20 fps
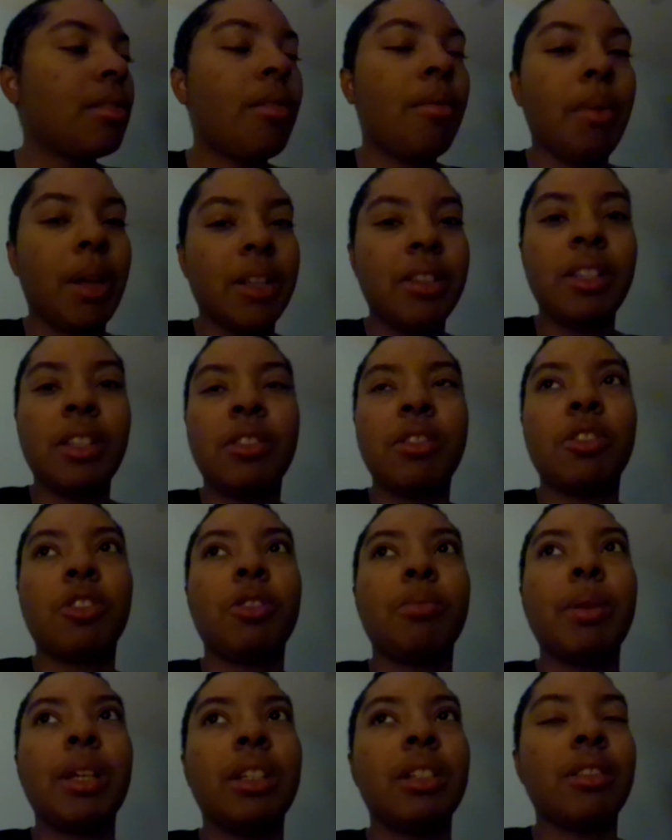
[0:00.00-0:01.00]
My sense of
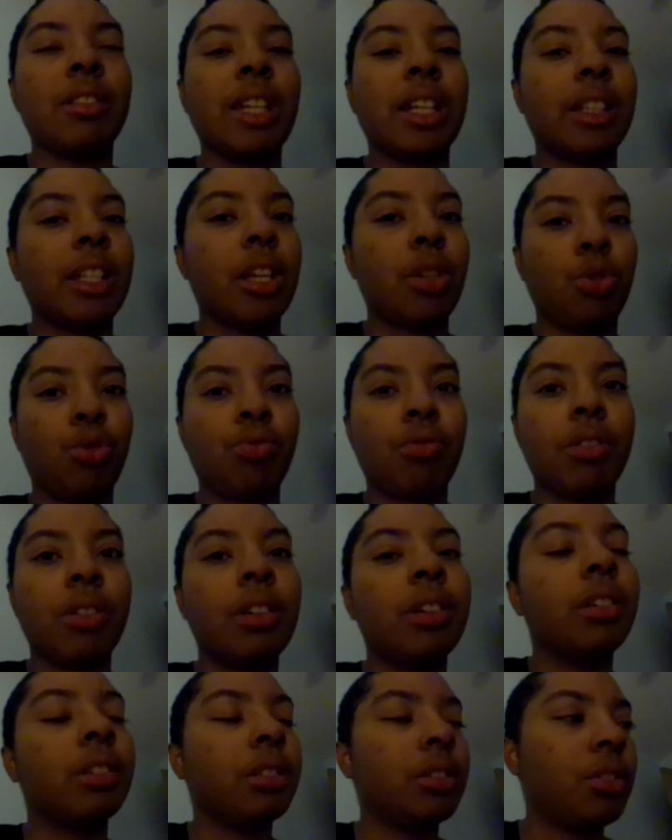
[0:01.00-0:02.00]
smell is not that
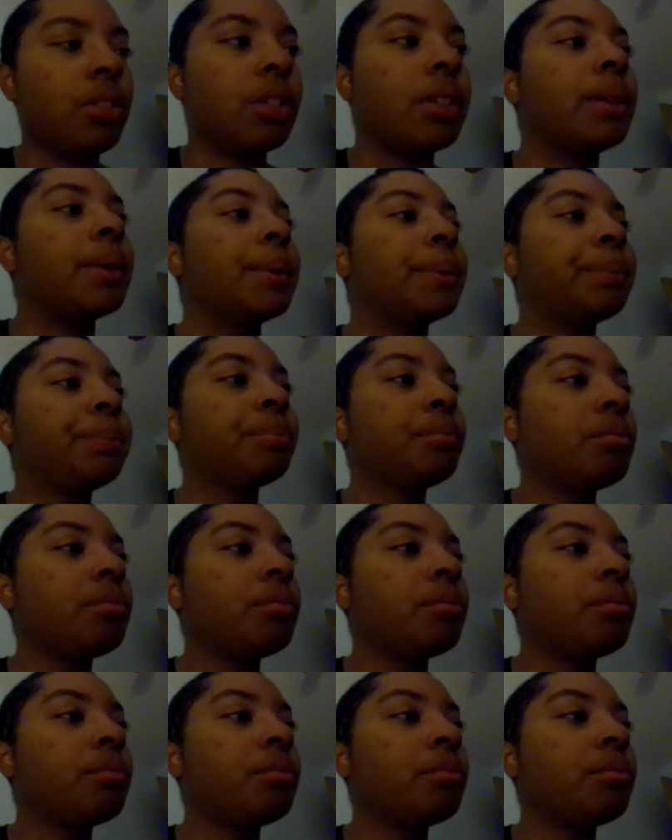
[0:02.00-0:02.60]
strong. So,